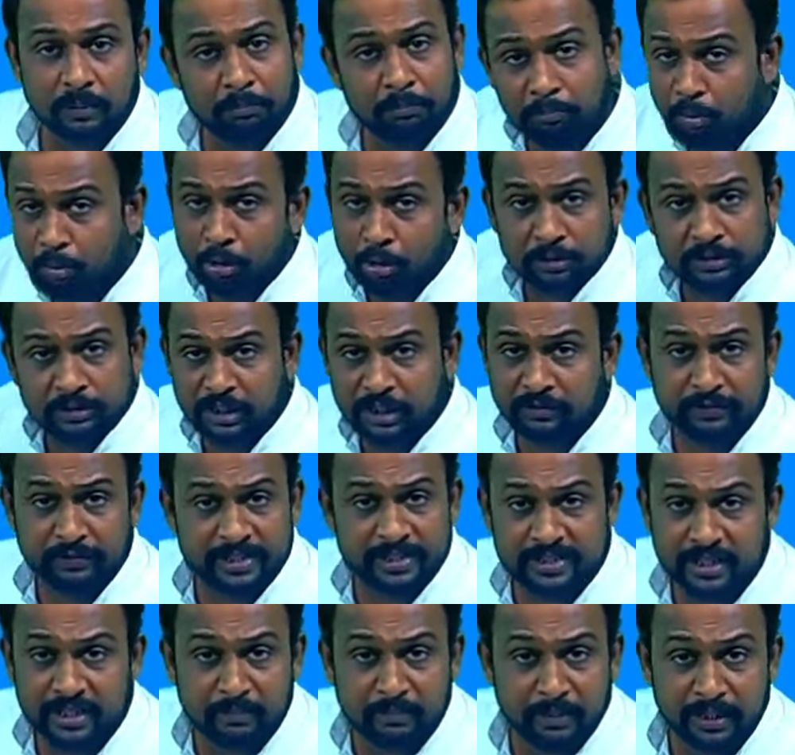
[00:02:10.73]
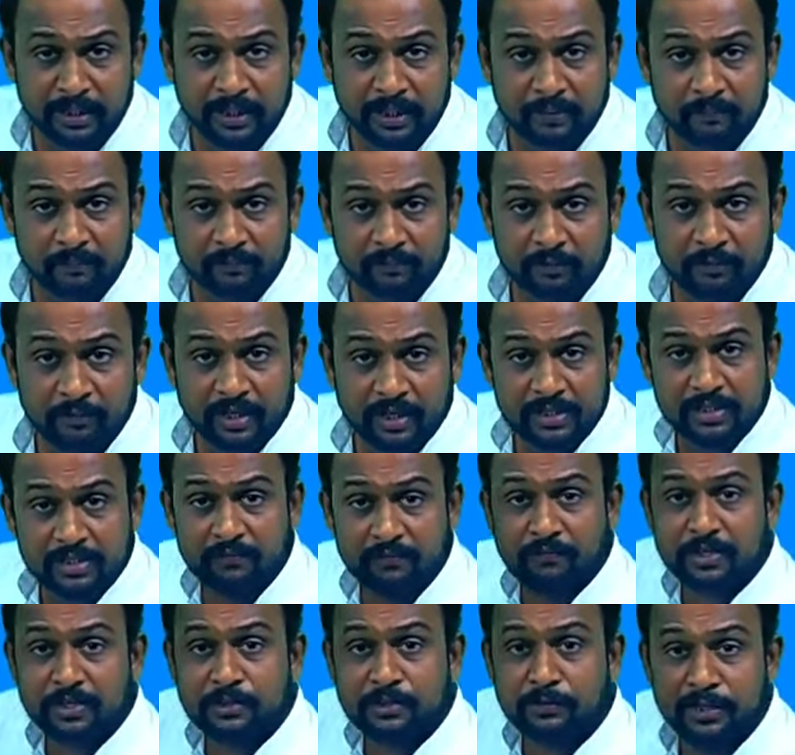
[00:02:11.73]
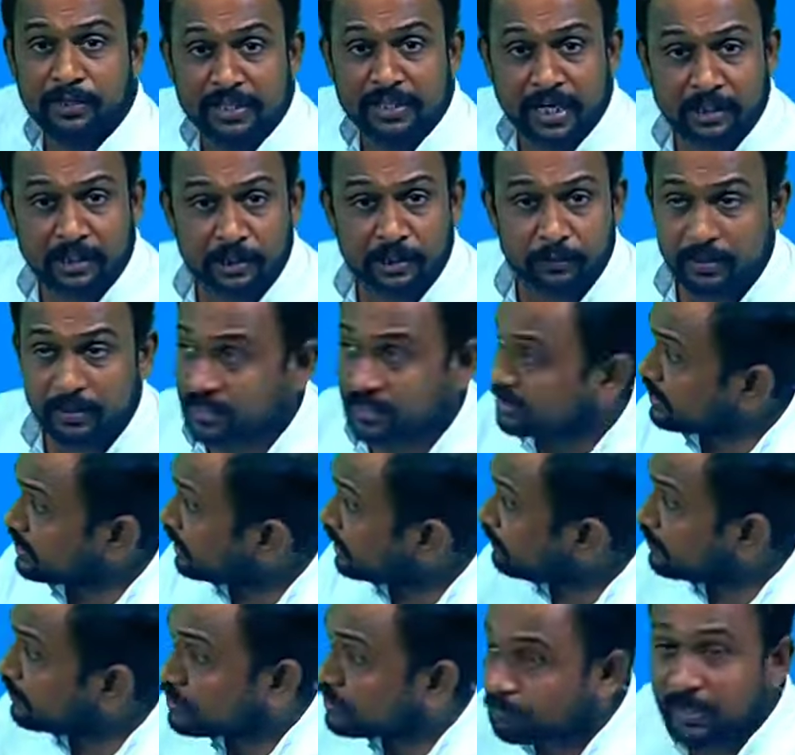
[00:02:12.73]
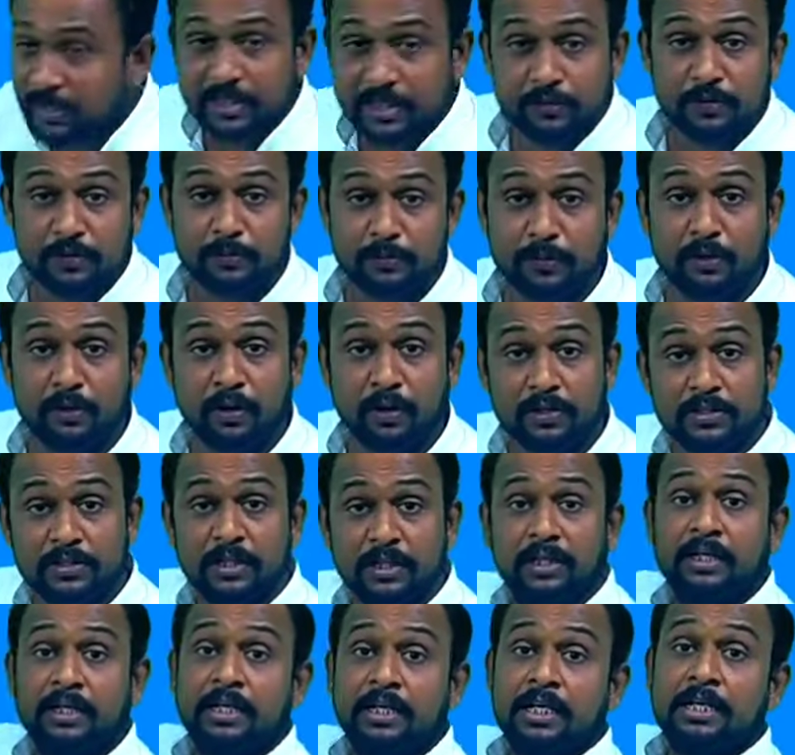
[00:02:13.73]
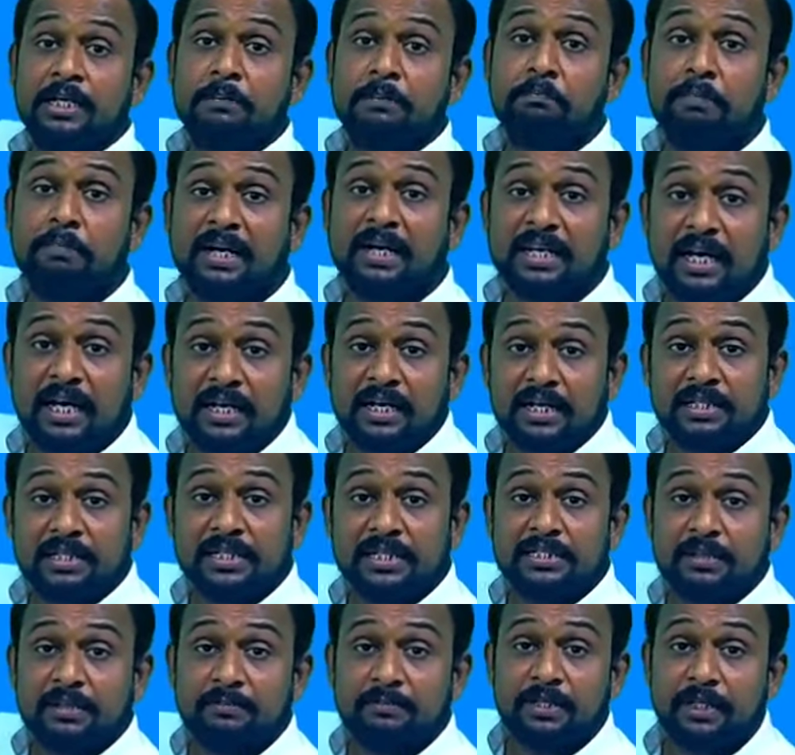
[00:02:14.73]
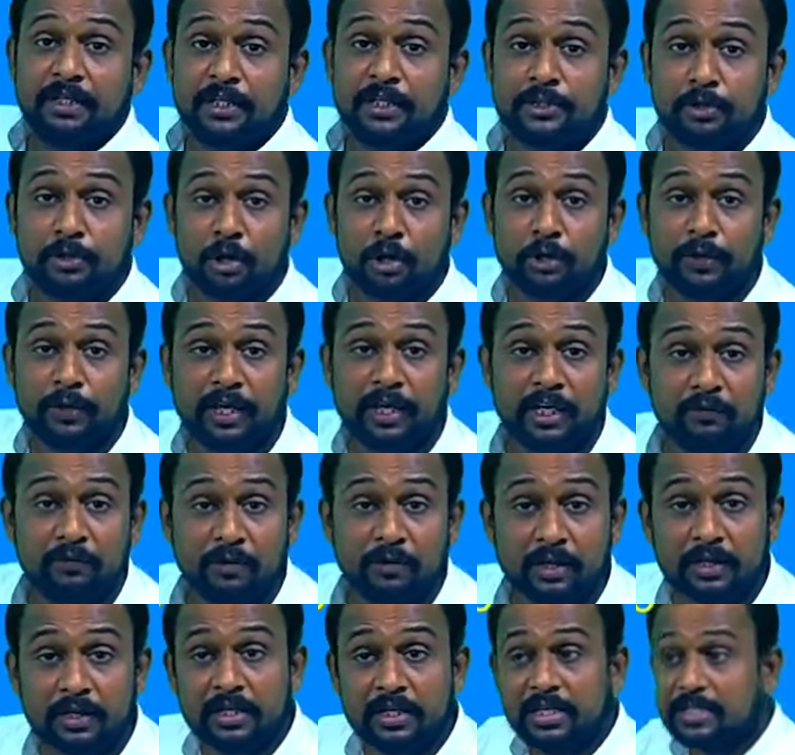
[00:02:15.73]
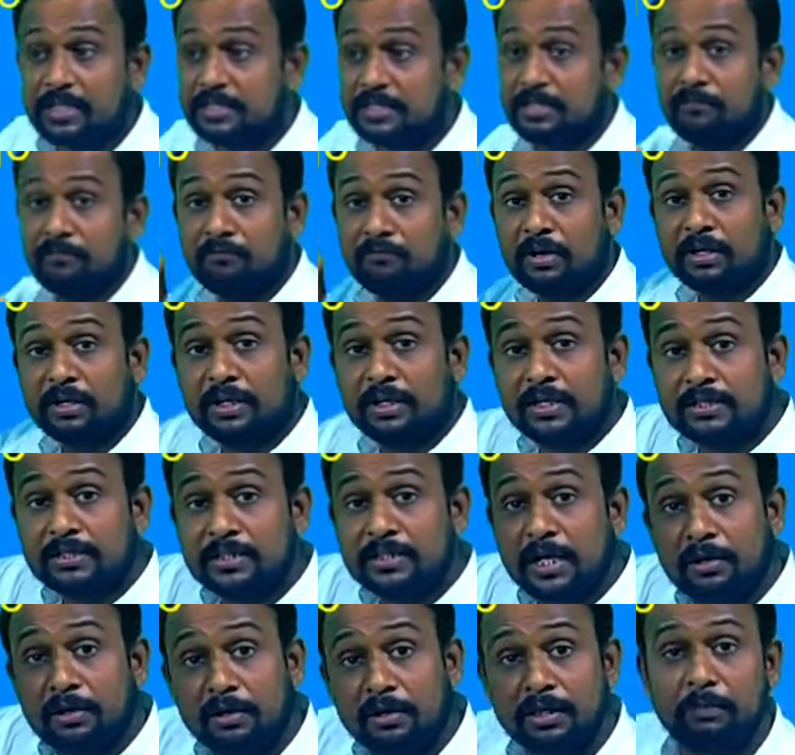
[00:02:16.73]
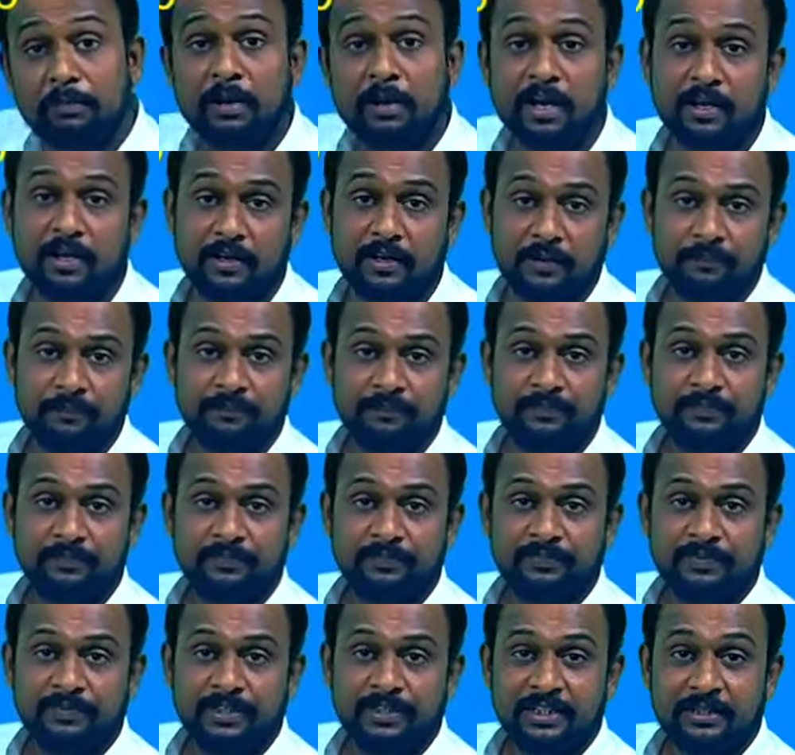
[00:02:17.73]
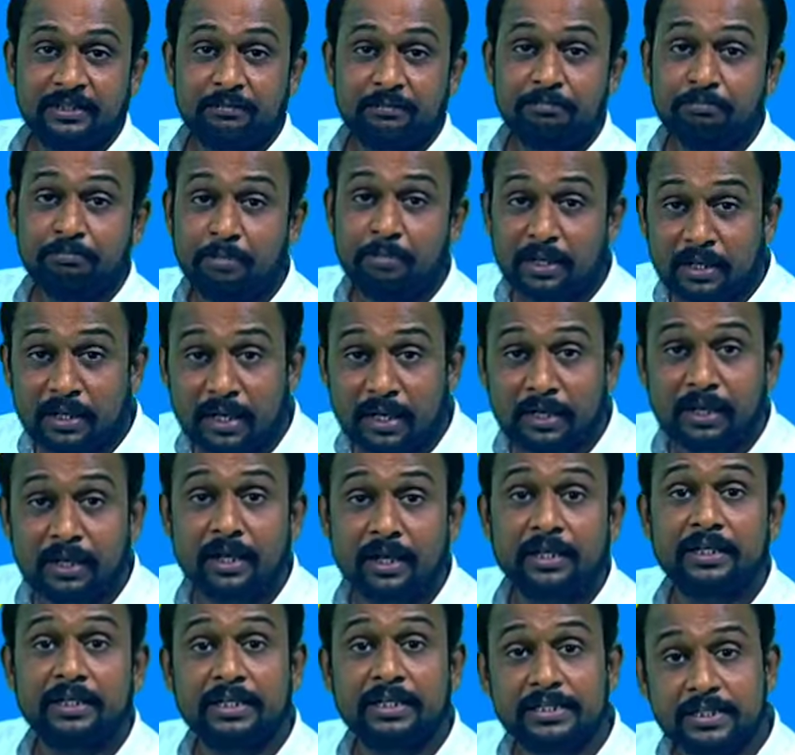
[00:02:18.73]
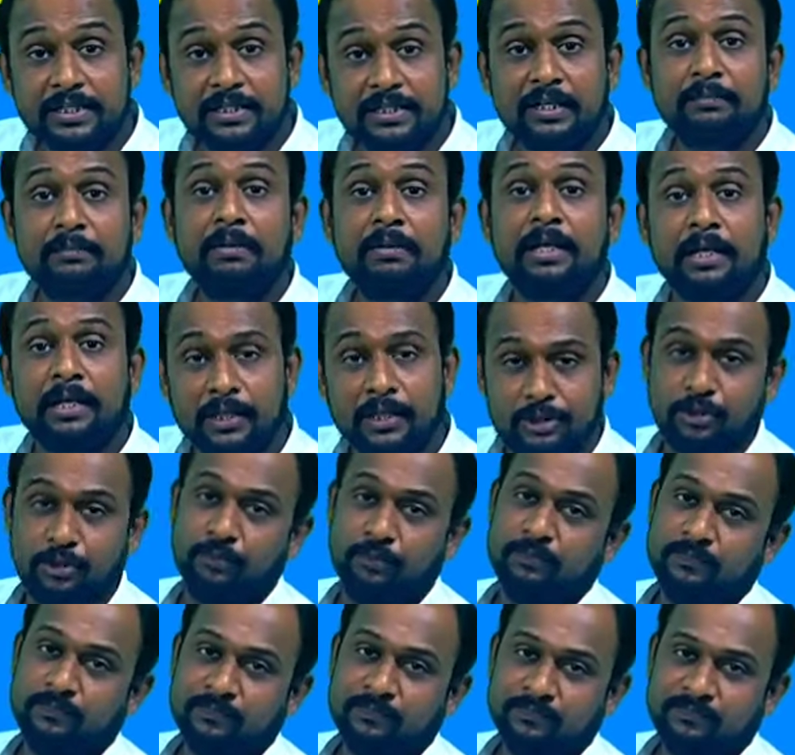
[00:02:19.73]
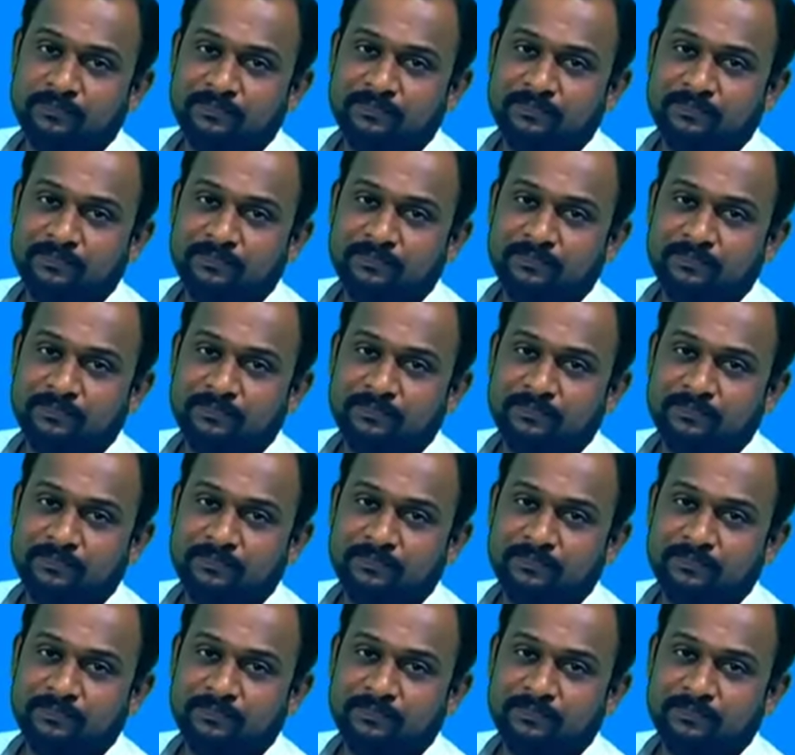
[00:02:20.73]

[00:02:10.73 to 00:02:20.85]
Both convey same meaning. Whereas the first one is active voice, the second one is passive voice. Because banana, the subject is not doing any work. Some work is done on the banana. Banana is eaten by Lijo.